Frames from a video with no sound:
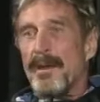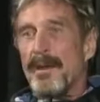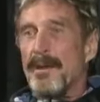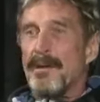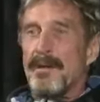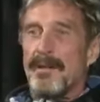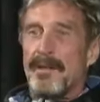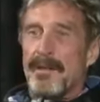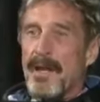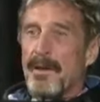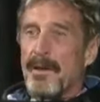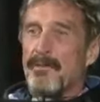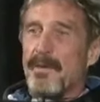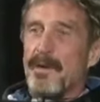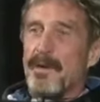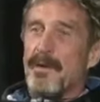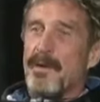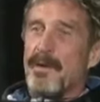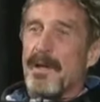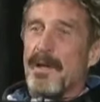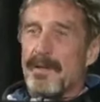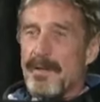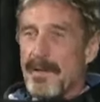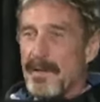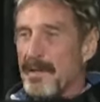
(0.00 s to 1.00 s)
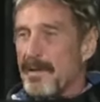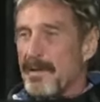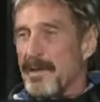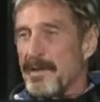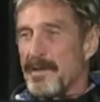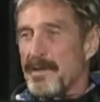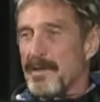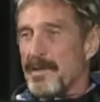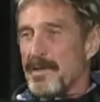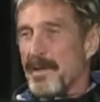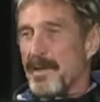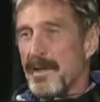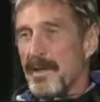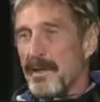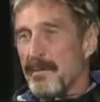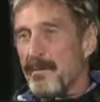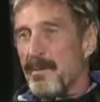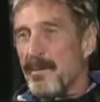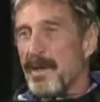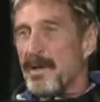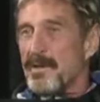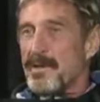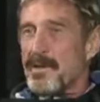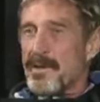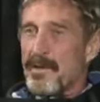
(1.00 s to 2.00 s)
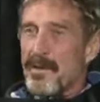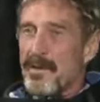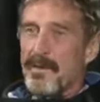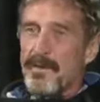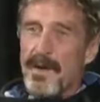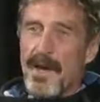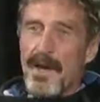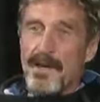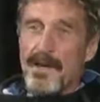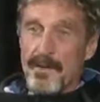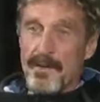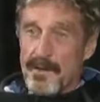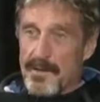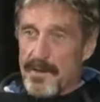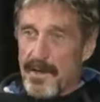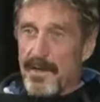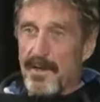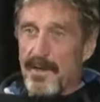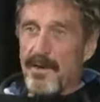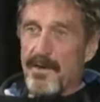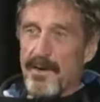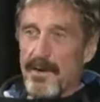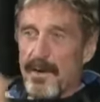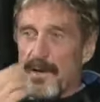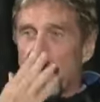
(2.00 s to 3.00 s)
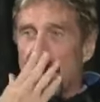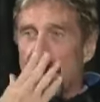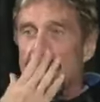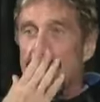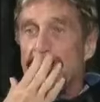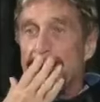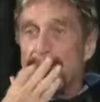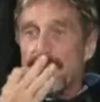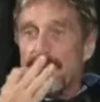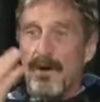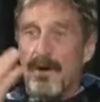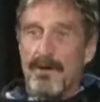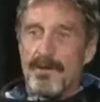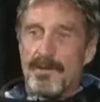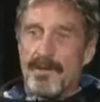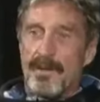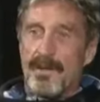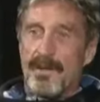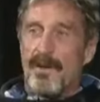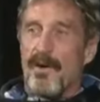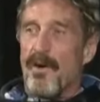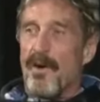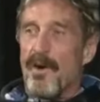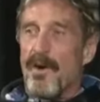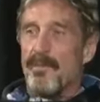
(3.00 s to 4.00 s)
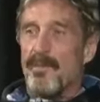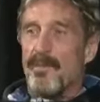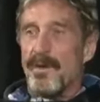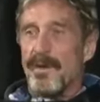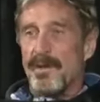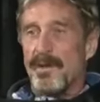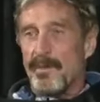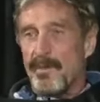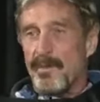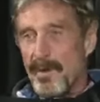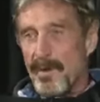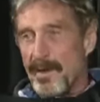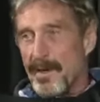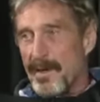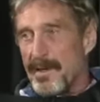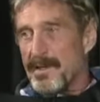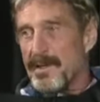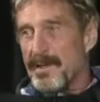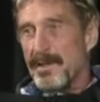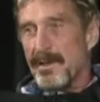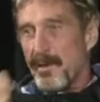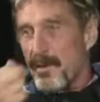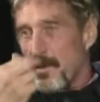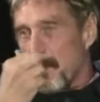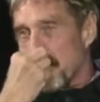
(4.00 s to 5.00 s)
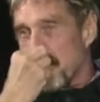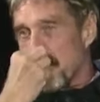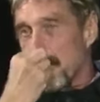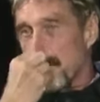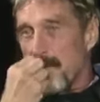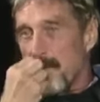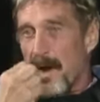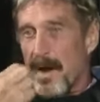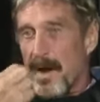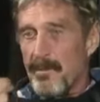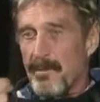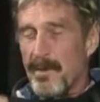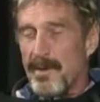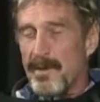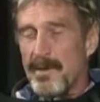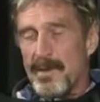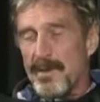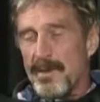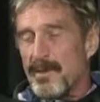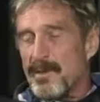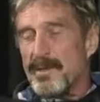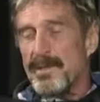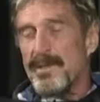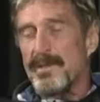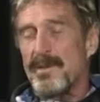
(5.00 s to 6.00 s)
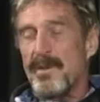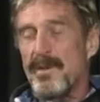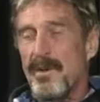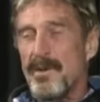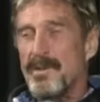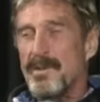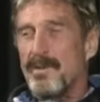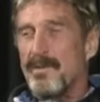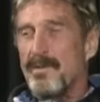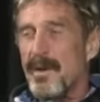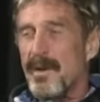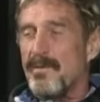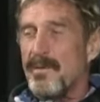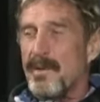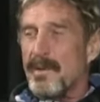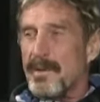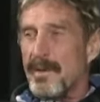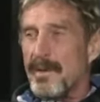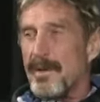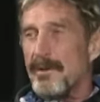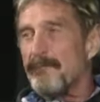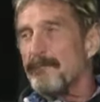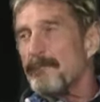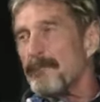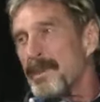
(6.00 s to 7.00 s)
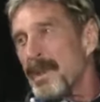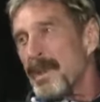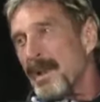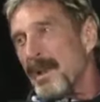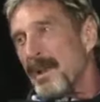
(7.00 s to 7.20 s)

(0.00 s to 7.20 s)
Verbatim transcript: Uh, that may, and th this is the minister of national security. He's in charge of the army and the police, and of course the prime minister is in charge of everything.